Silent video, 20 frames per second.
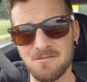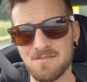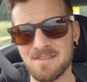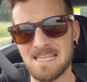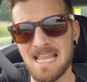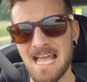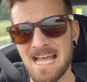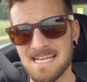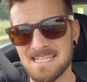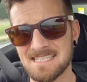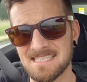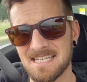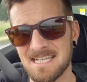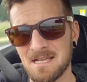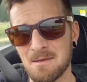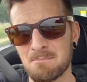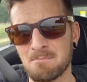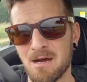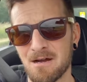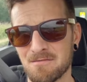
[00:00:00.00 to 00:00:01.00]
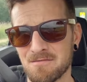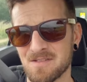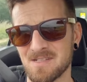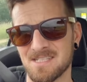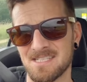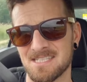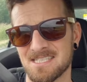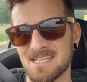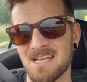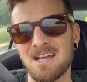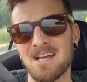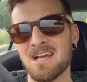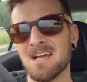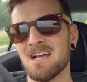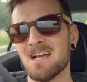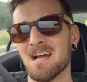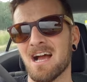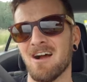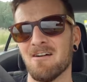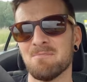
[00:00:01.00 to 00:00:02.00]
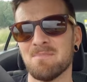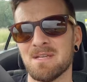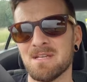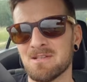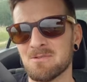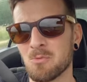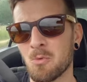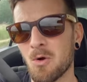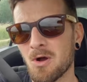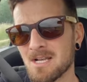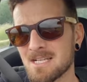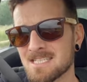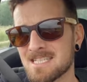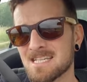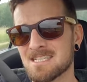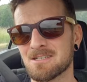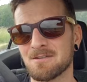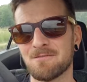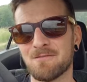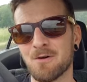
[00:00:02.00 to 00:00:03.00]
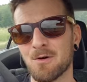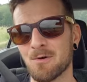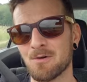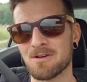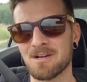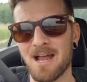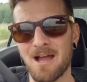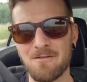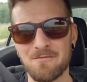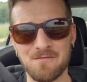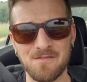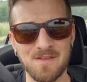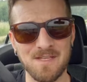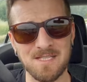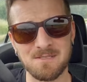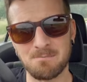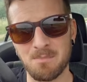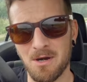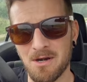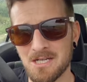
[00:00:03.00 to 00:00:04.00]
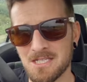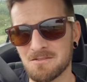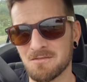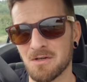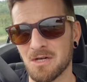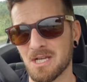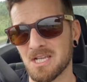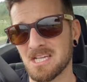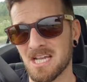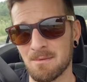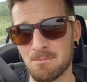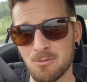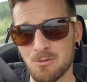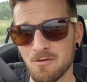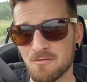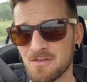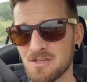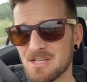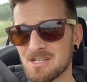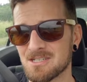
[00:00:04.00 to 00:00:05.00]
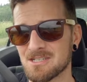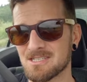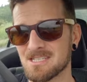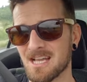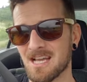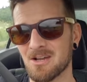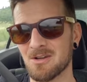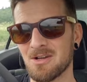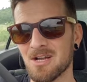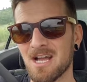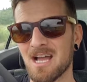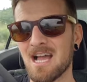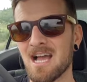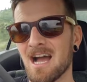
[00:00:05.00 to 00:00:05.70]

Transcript: of nesting puffins. I've been wanting to photograph these birds for a couple of years now.